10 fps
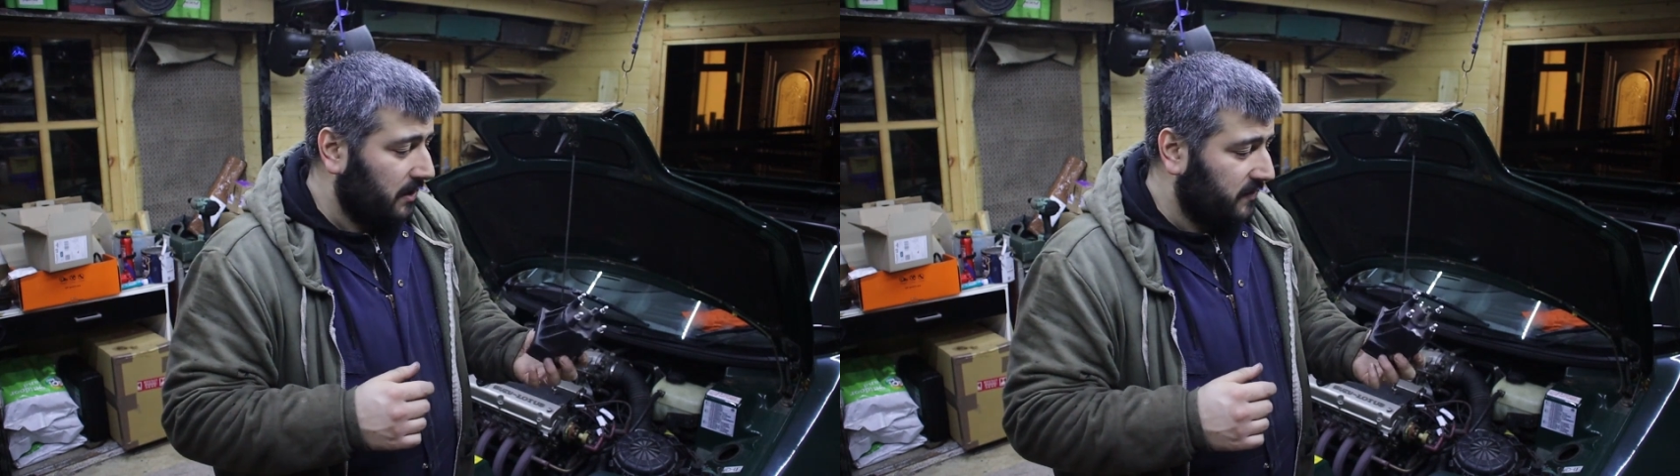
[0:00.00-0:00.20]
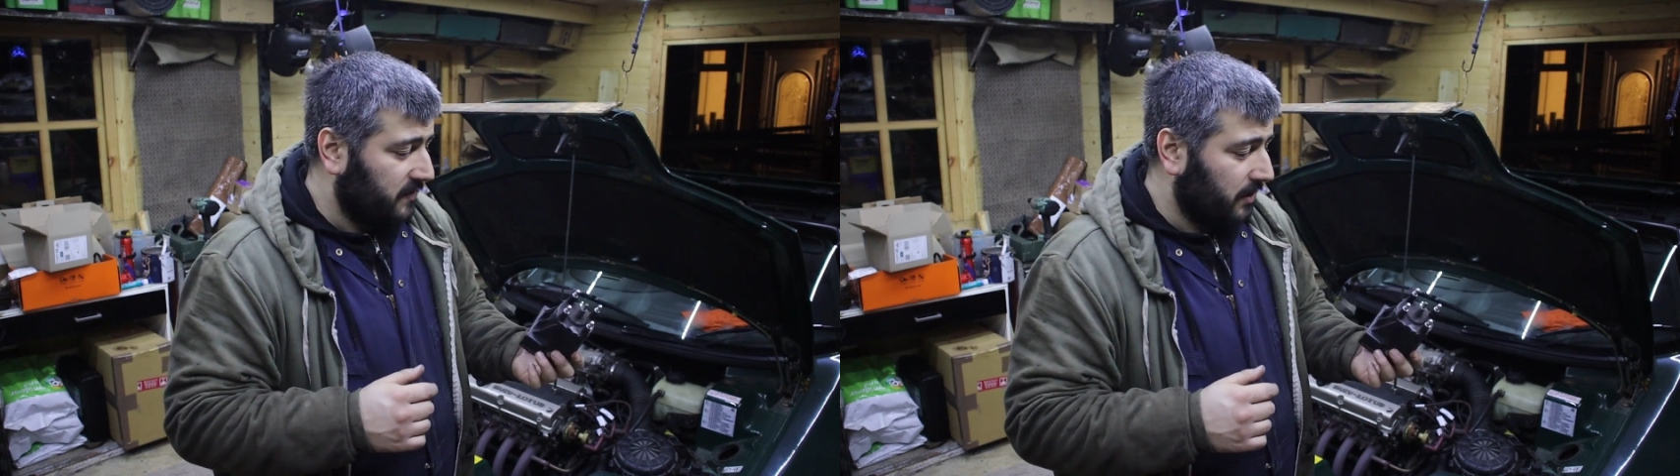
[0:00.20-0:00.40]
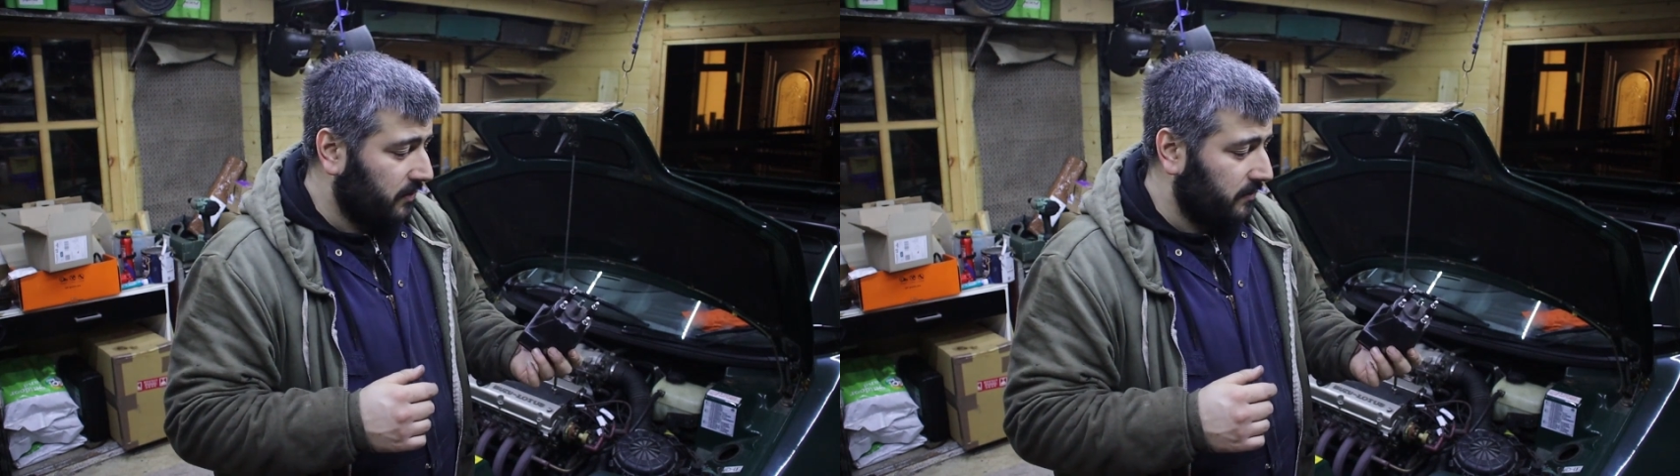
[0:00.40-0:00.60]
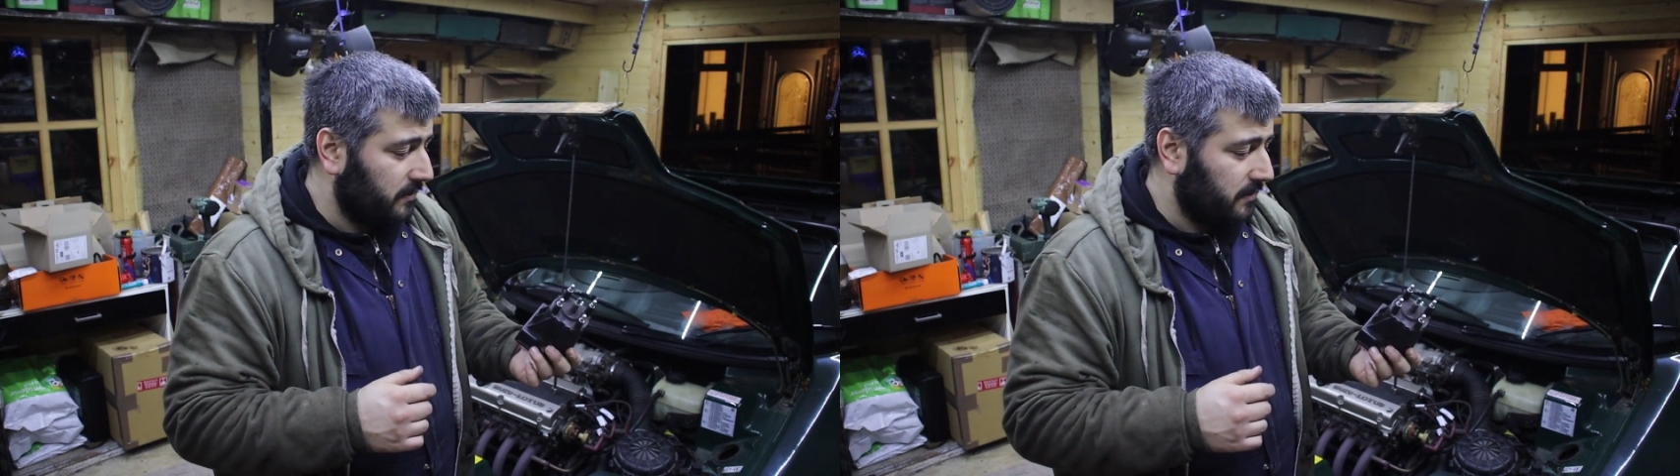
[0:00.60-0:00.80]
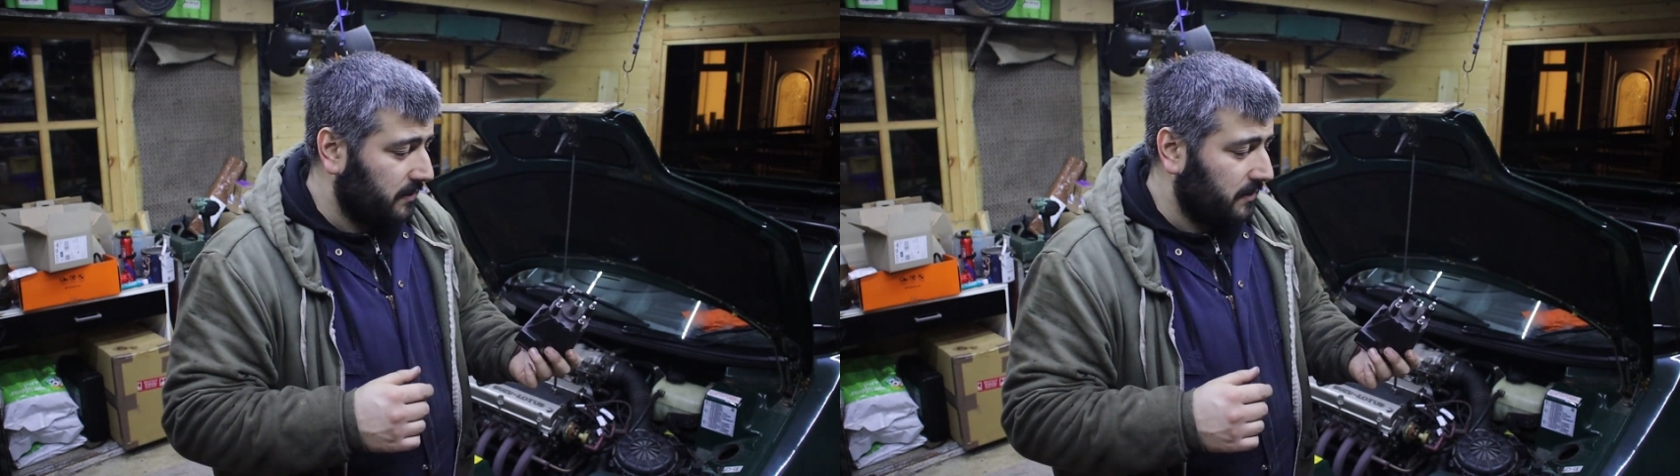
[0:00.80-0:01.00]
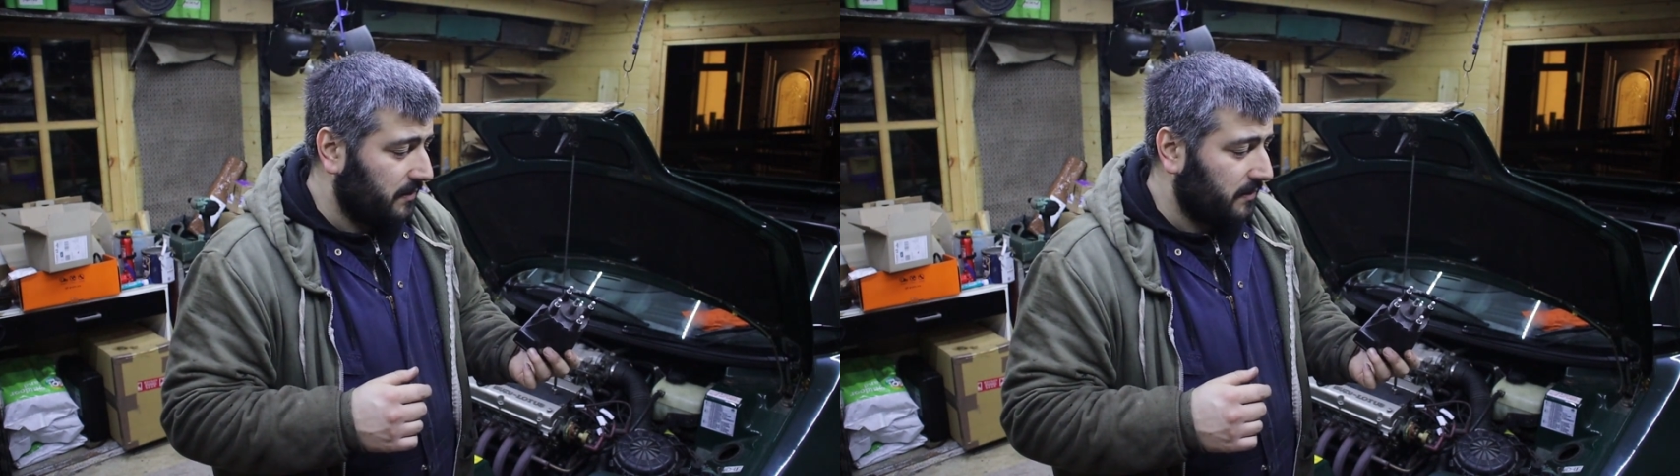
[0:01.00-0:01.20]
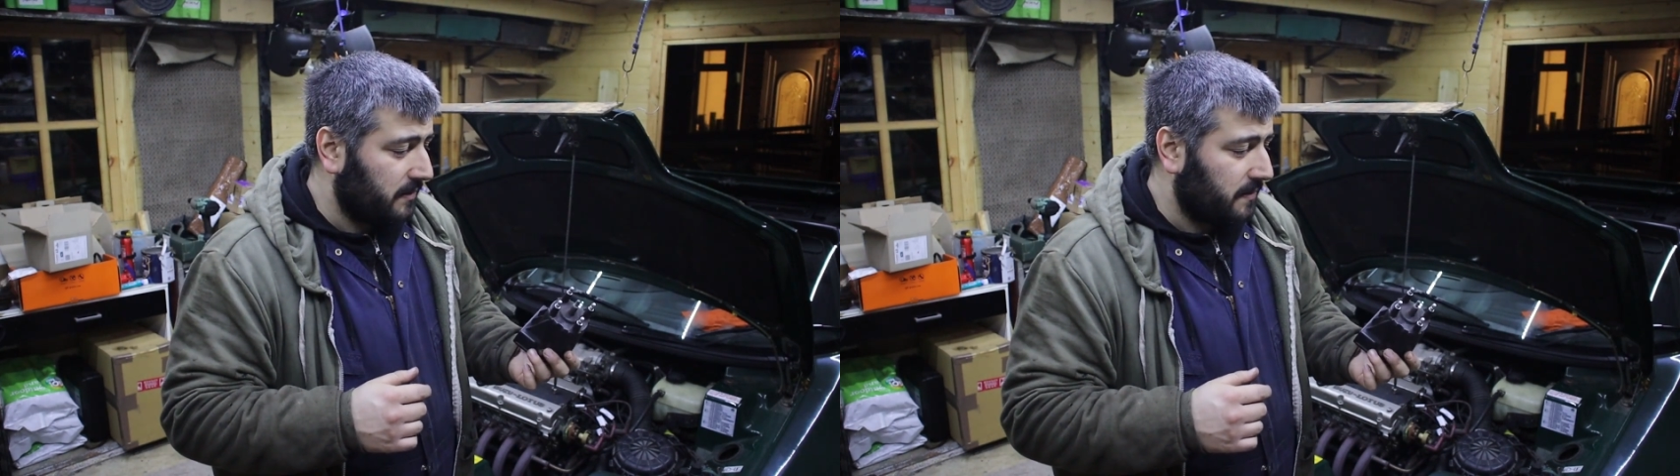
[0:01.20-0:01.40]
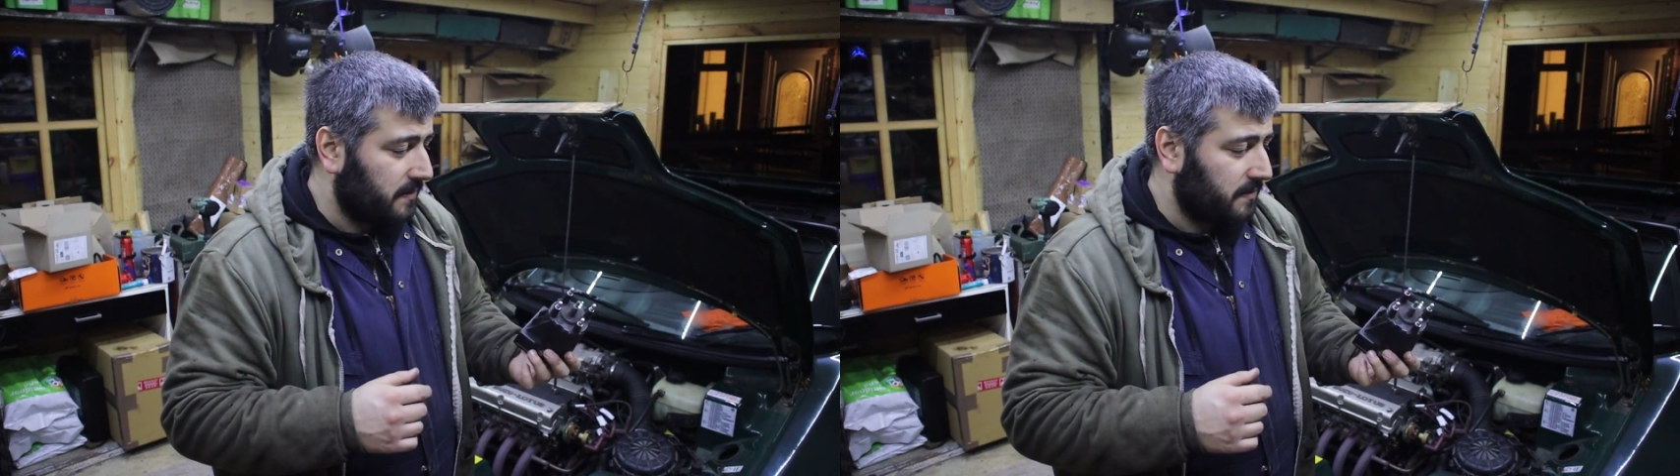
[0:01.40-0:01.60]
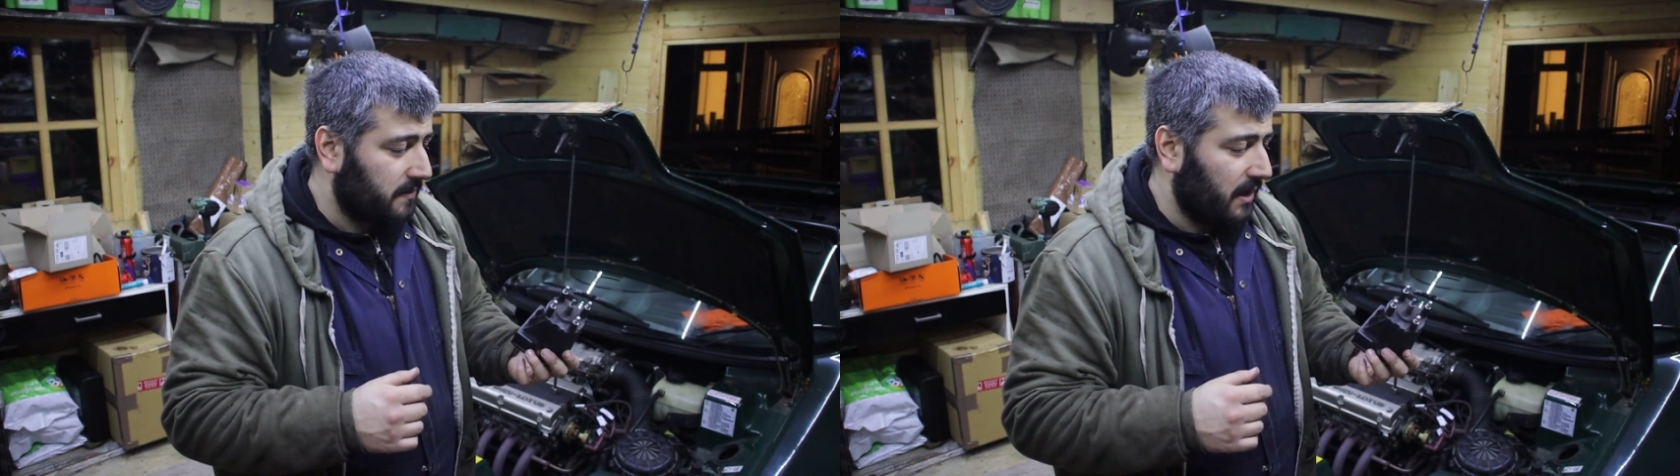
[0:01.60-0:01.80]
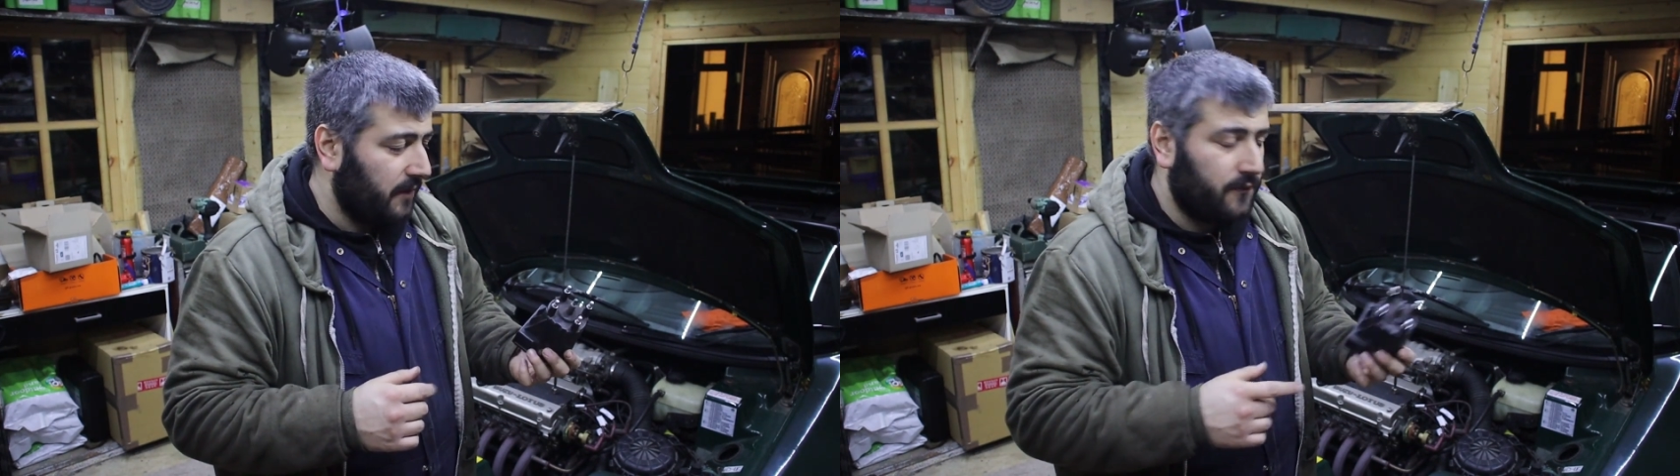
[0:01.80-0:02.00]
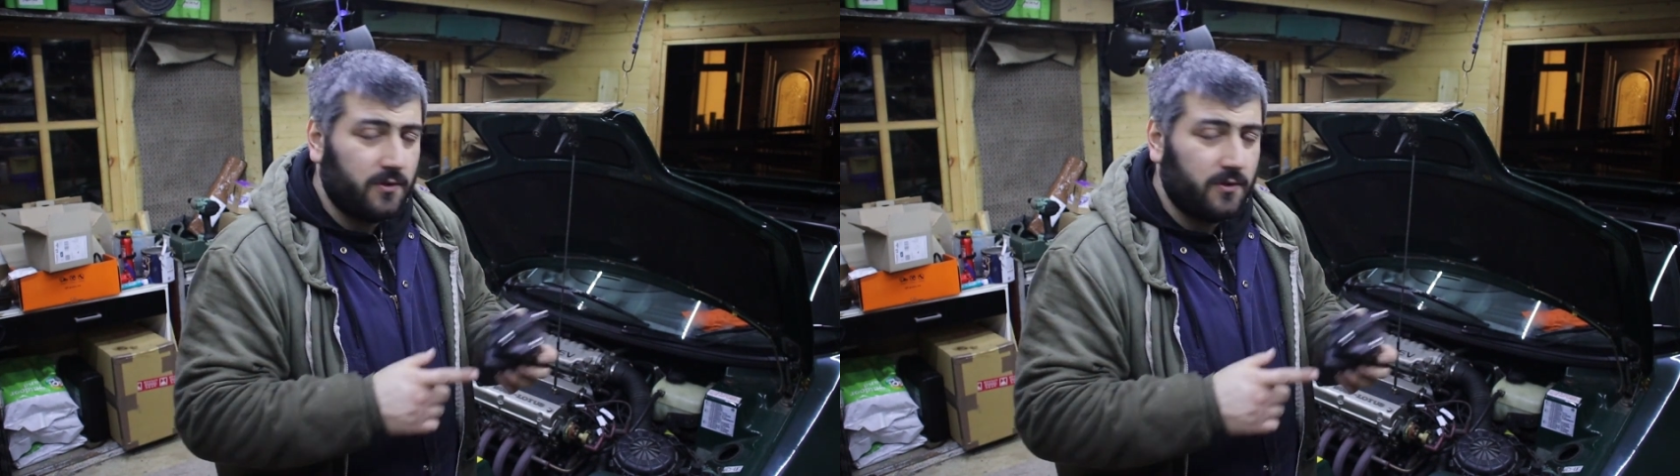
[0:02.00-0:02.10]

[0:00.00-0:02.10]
So, if